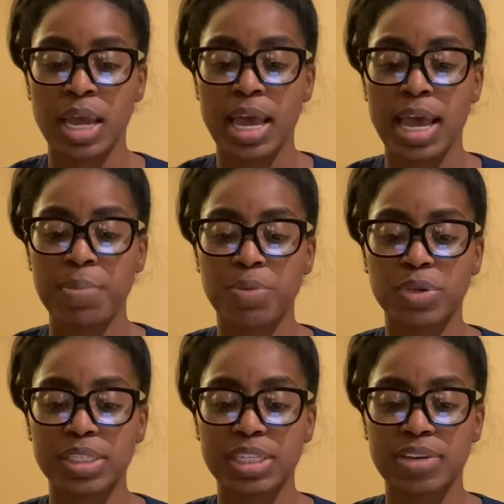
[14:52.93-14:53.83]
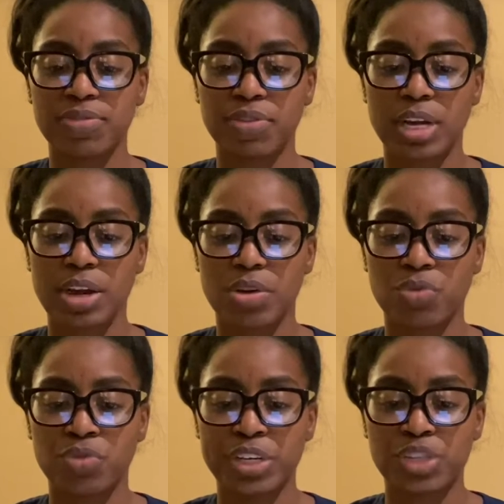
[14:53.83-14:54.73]
Important
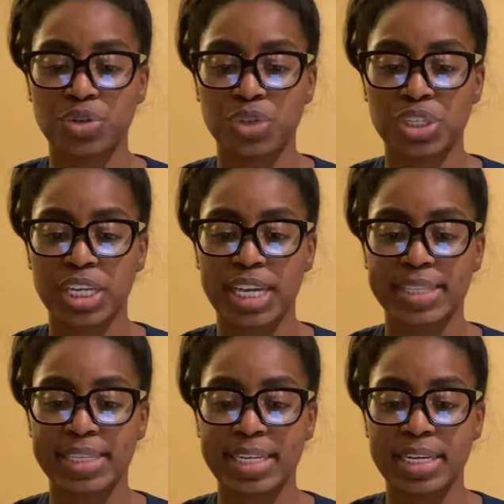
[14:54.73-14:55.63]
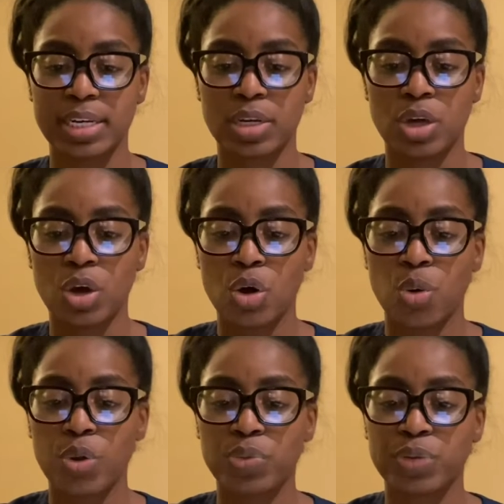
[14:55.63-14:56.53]
research is needed
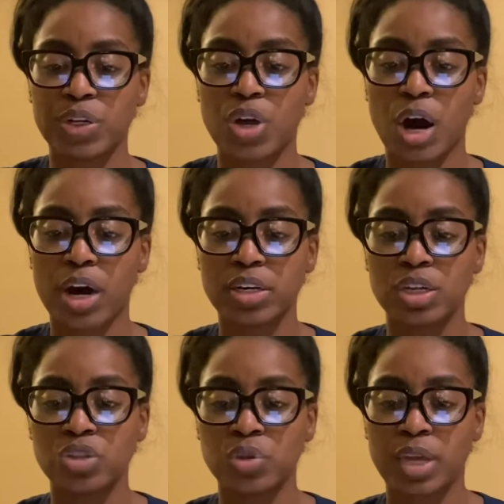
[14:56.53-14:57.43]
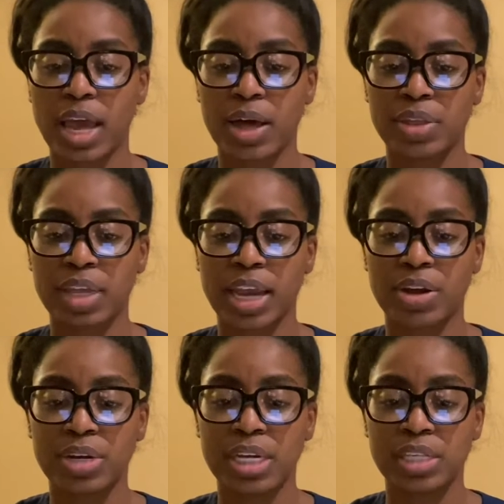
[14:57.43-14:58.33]
with regard to the healthcare
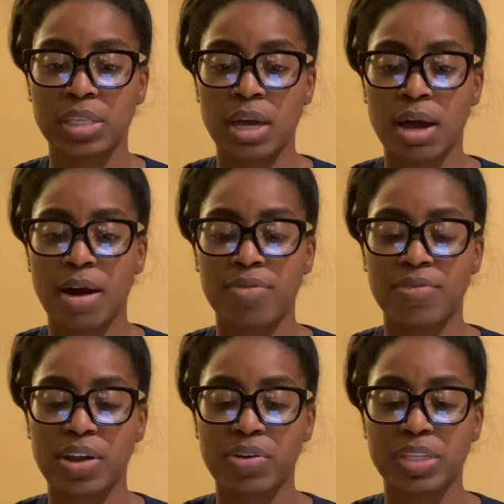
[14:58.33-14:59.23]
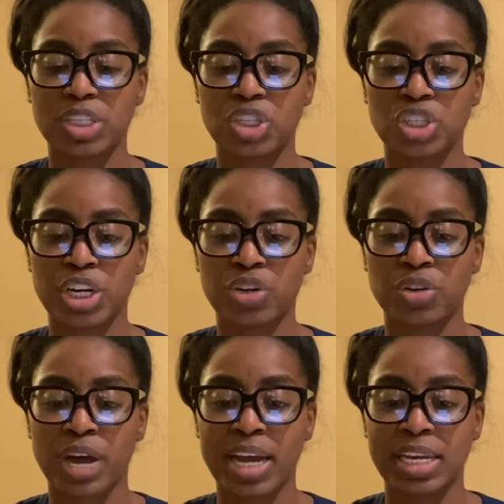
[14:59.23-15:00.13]
needs of various
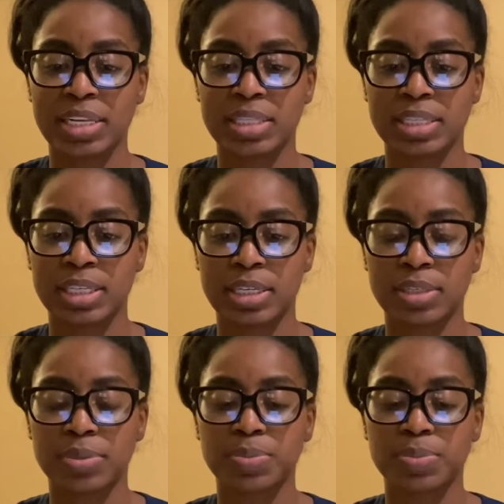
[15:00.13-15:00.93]
gender identities.